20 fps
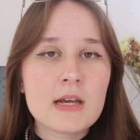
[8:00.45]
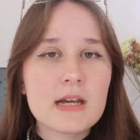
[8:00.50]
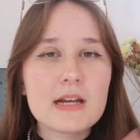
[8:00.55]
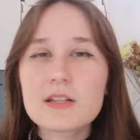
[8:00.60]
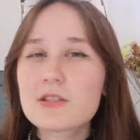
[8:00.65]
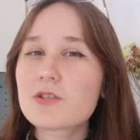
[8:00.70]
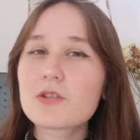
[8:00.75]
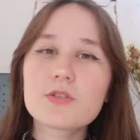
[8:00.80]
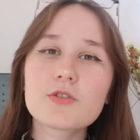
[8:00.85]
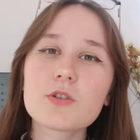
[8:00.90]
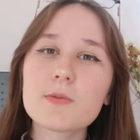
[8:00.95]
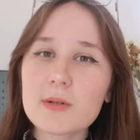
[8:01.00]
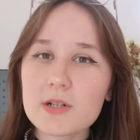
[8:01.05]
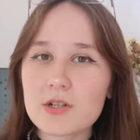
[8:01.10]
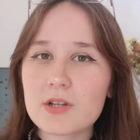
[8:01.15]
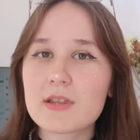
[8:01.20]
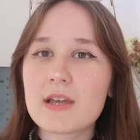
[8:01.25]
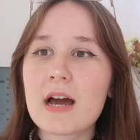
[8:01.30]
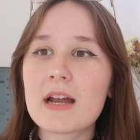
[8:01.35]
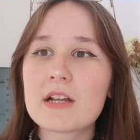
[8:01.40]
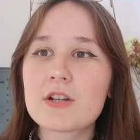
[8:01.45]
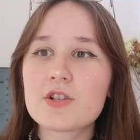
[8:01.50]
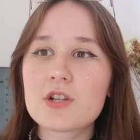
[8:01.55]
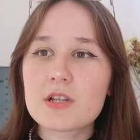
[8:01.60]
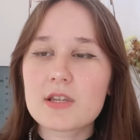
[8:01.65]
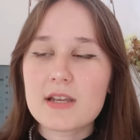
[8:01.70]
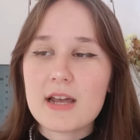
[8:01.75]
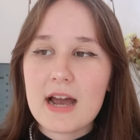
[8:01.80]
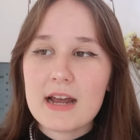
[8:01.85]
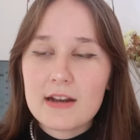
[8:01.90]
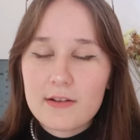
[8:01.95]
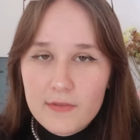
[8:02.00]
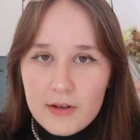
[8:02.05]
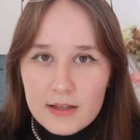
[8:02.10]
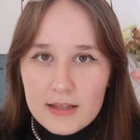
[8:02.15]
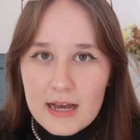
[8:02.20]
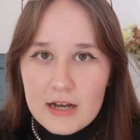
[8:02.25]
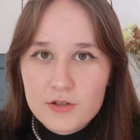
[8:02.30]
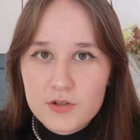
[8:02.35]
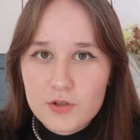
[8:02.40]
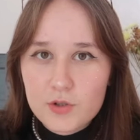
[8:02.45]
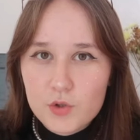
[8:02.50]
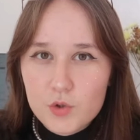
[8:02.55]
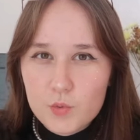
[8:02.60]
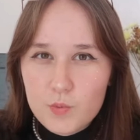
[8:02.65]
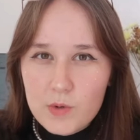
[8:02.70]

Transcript: it's not so much that, it just kind of allows you to